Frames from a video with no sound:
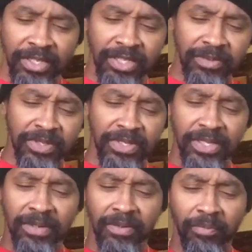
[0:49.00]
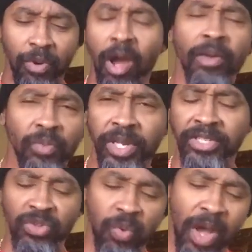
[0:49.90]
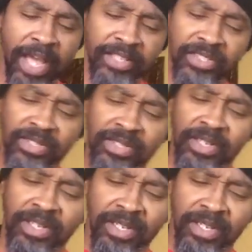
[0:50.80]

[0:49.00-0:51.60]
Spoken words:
she was in Broadway twice,